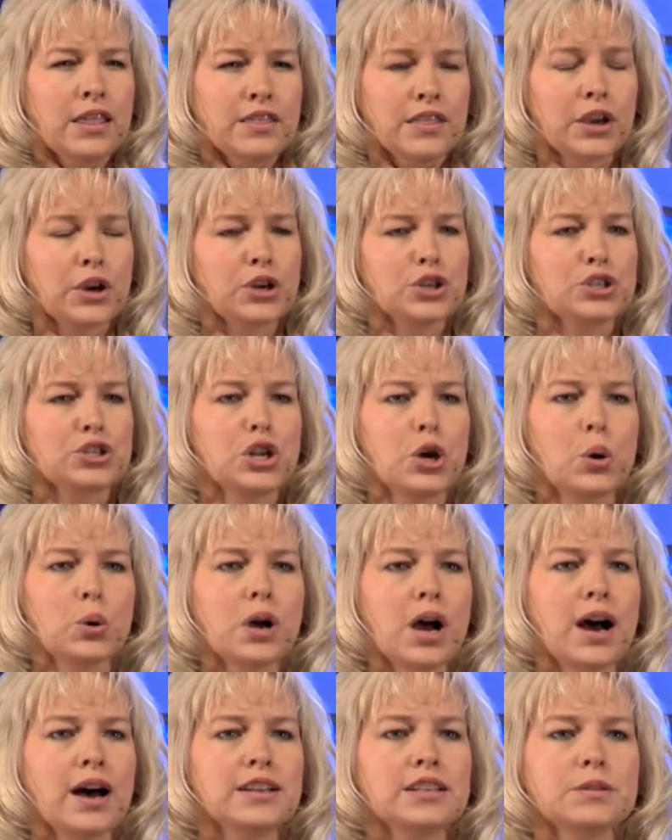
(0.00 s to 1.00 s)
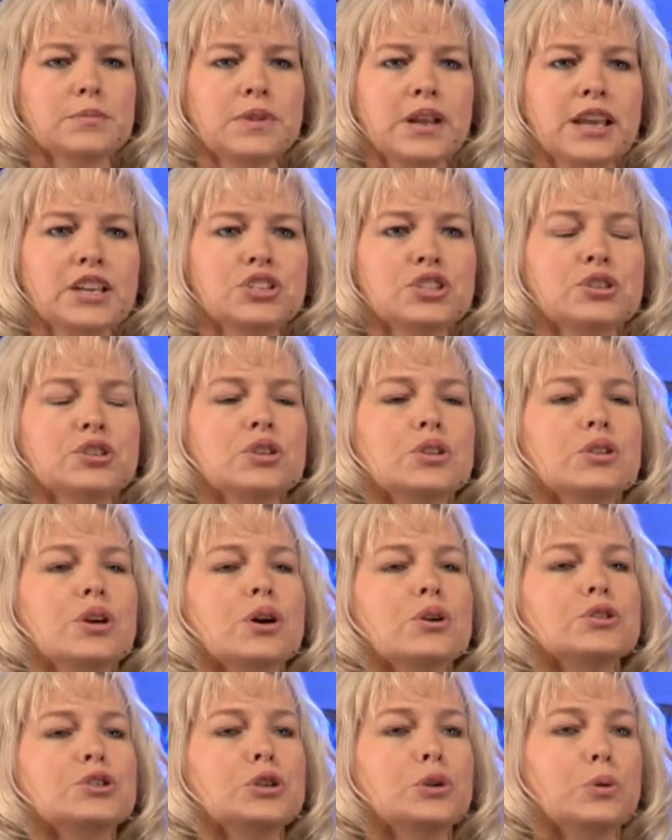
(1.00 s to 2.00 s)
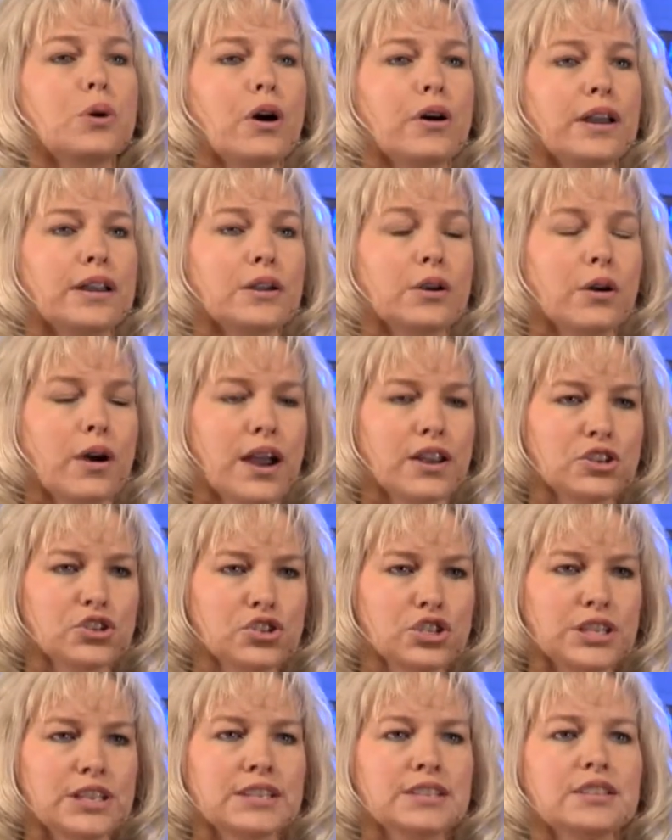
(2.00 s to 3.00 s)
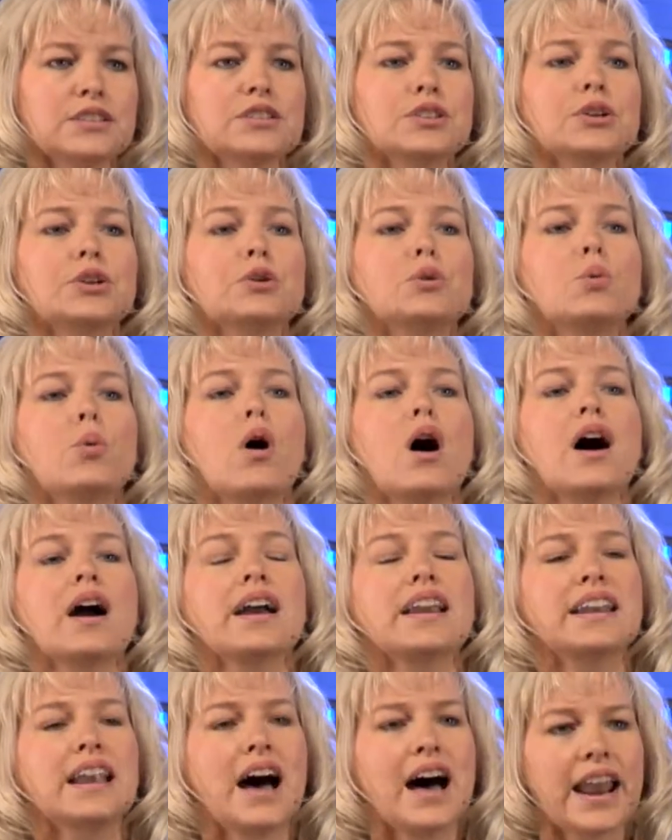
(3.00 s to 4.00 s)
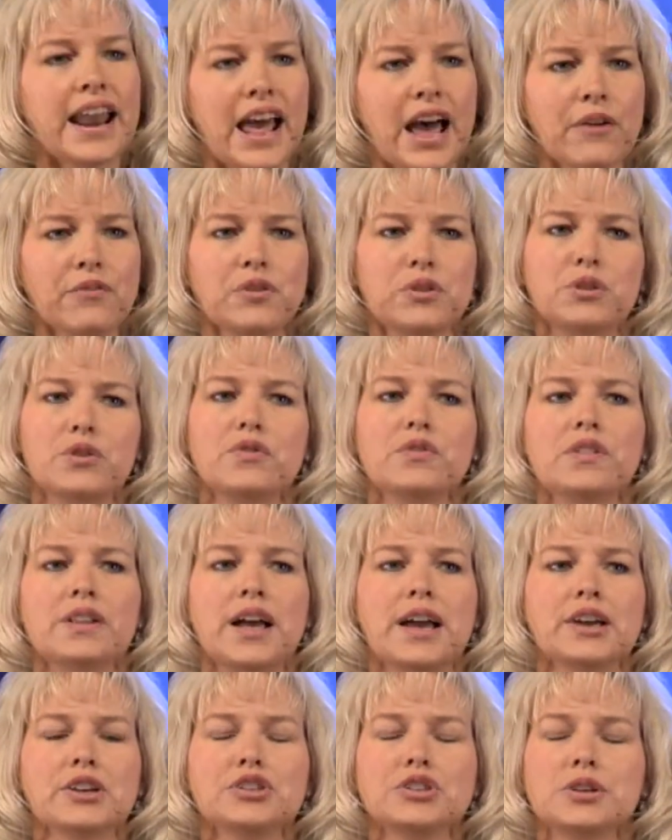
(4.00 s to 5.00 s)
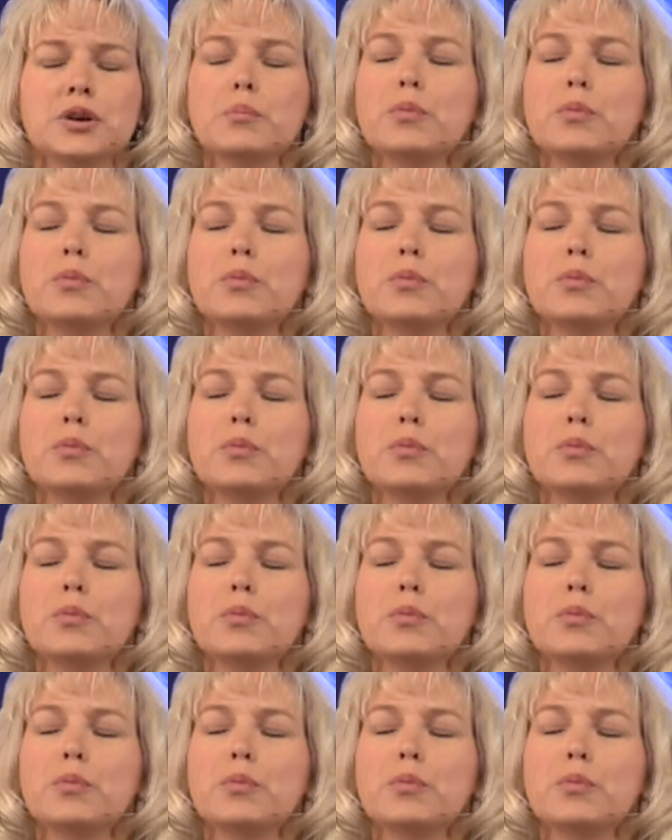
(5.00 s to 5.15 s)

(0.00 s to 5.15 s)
there is no condemnation to those who are in Christ Jesus, who walk not after the flesh,